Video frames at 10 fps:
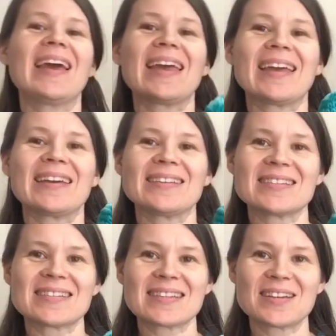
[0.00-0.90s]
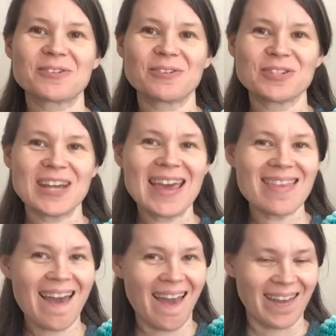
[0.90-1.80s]
is crochet
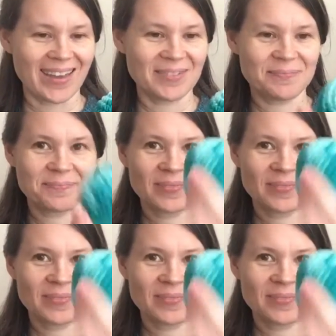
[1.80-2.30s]
the head